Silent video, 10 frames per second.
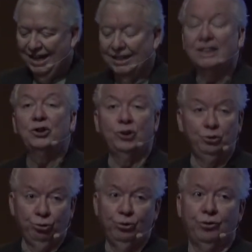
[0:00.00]
That's the
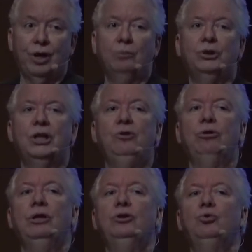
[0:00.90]
truth. I was
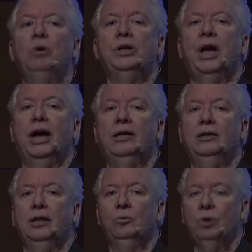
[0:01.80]
introduced one night
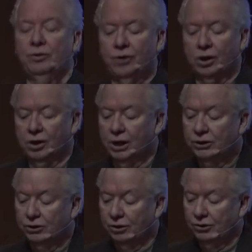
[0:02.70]
in one of our
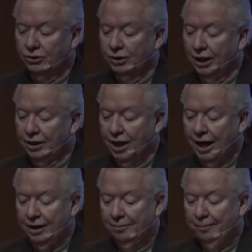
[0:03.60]
concerts like
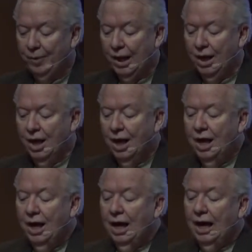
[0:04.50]
that.
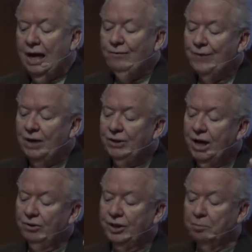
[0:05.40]
I found
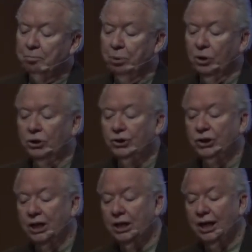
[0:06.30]
out that birds
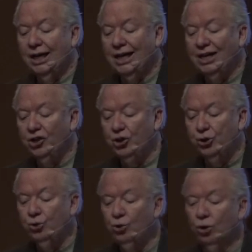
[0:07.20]
can eat
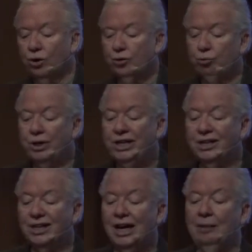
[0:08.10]
two or three
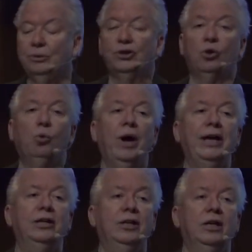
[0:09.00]
times their
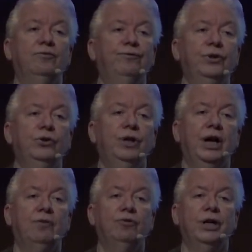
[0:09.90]
weight in
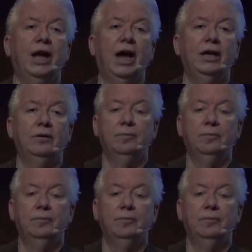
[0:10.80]
food every day.